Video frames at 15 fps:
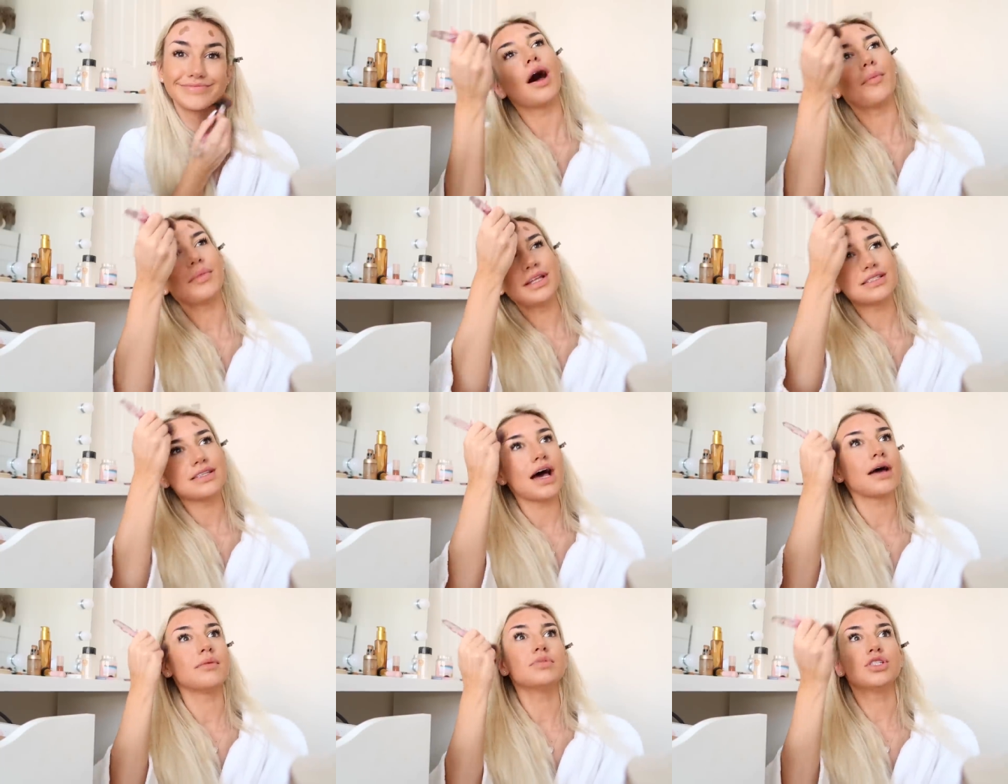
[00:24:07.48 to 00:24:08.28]
How many
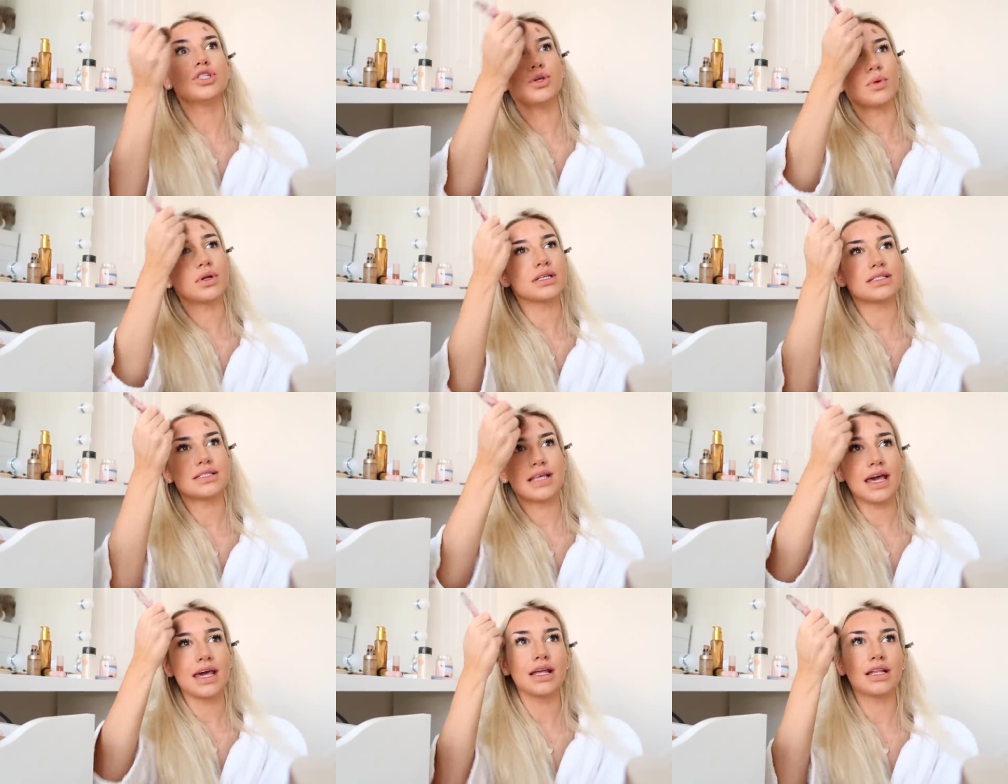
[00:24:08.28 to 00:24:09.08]
times do you want to
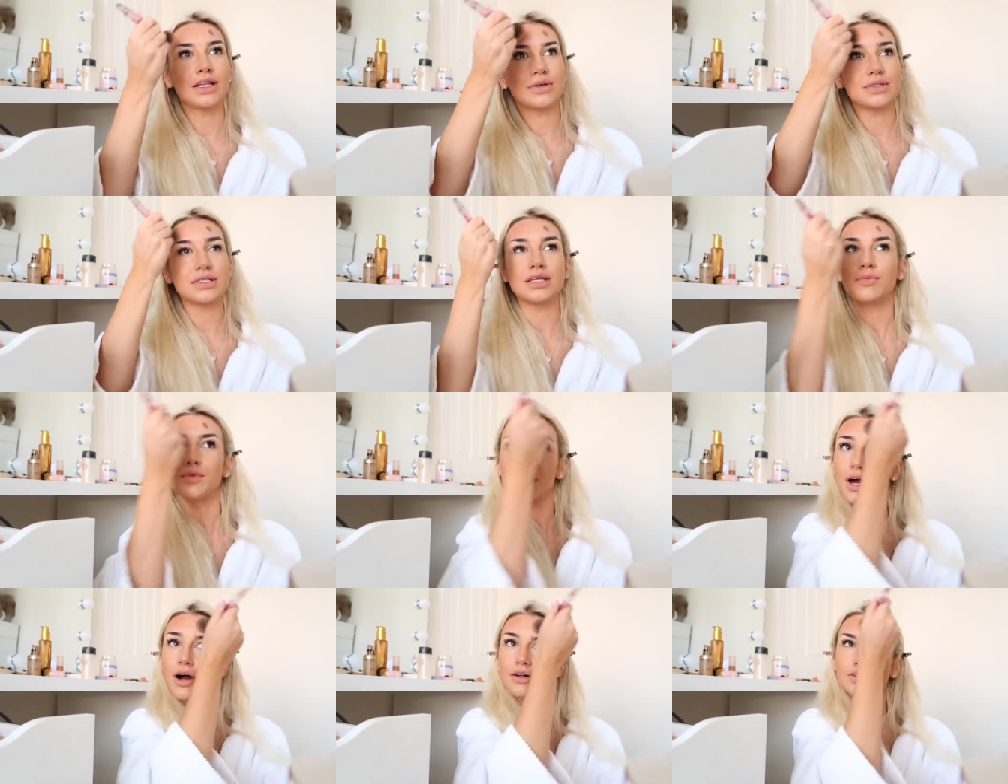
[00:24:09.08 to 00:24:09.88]
say it, Lucy?
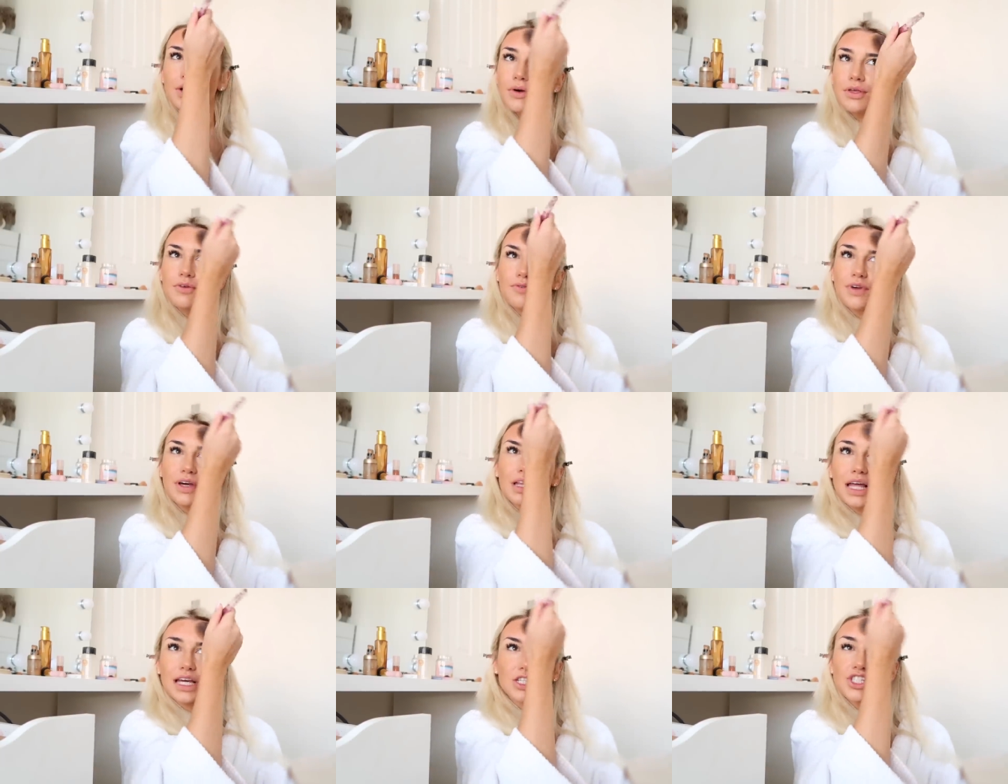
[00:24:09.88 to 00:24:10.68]
We all know you
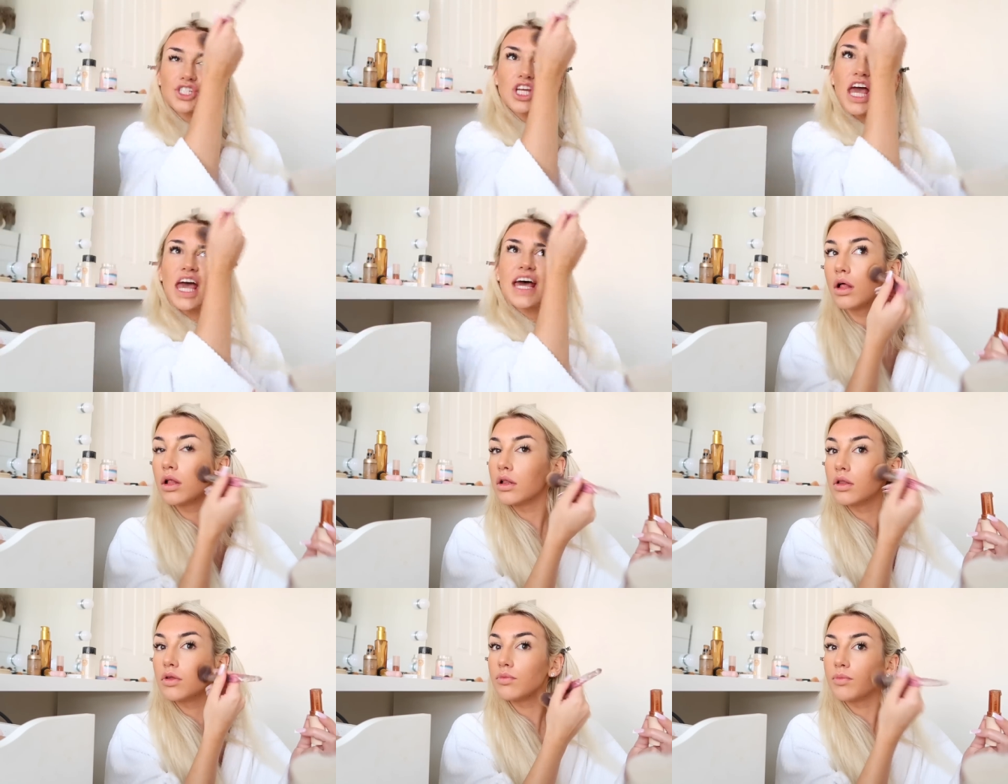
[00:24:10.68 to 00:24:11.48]
feel like shit.
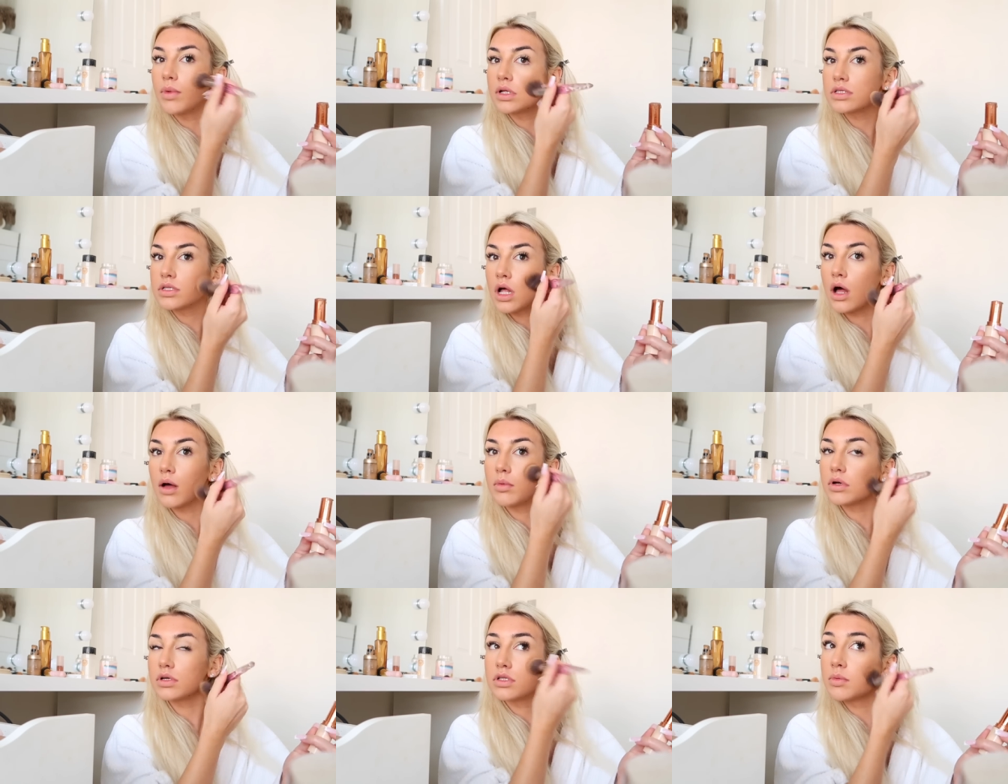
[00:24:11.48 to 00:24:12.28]
Love my
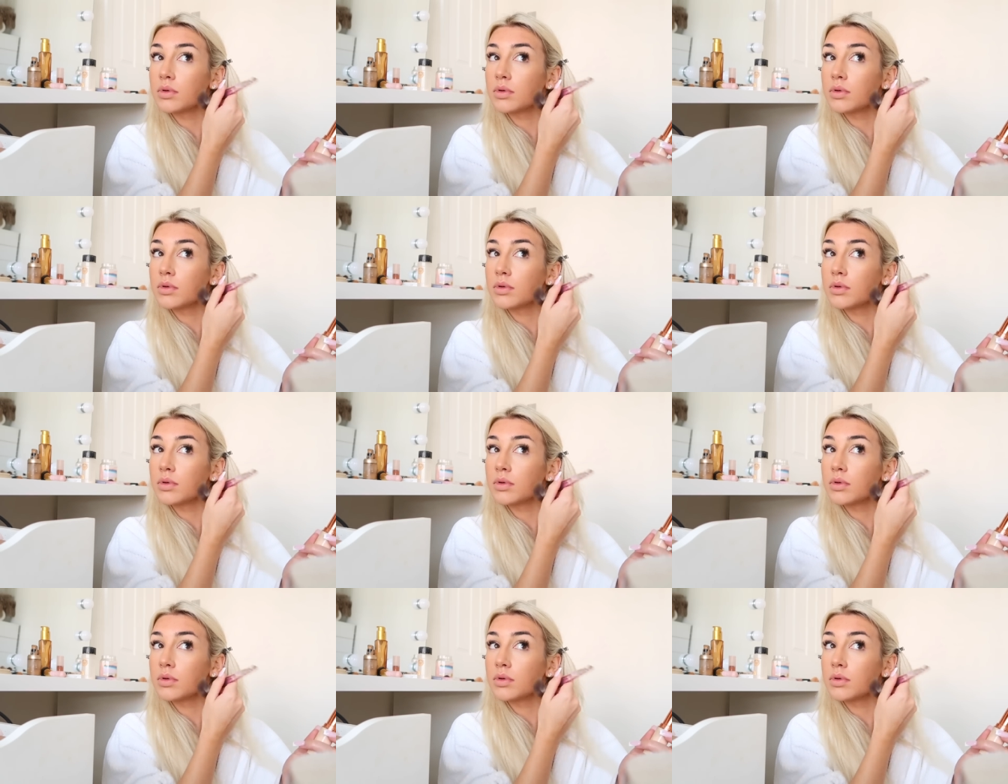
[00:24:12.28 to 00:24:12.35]
Starbucks.